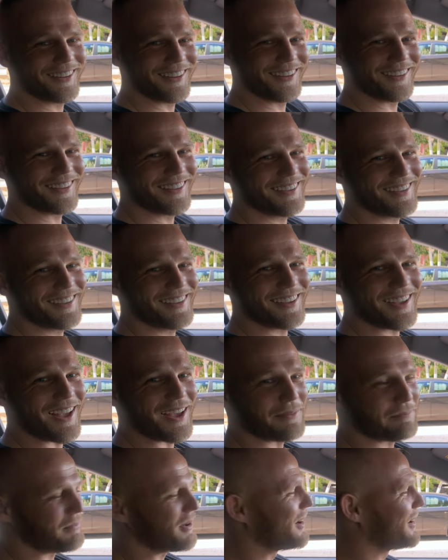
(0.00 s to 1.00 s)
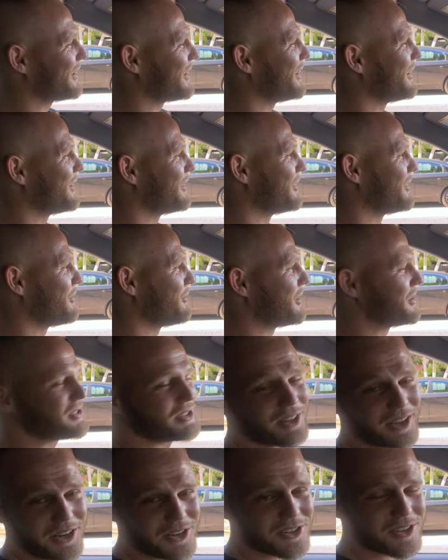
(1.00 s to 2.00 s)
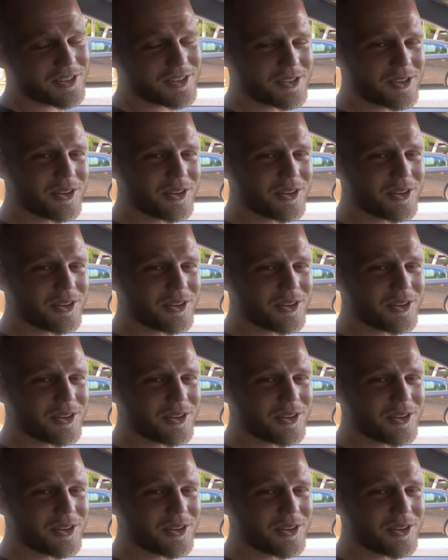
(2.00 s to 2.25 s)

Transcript: Well, I'm glad I was able to help.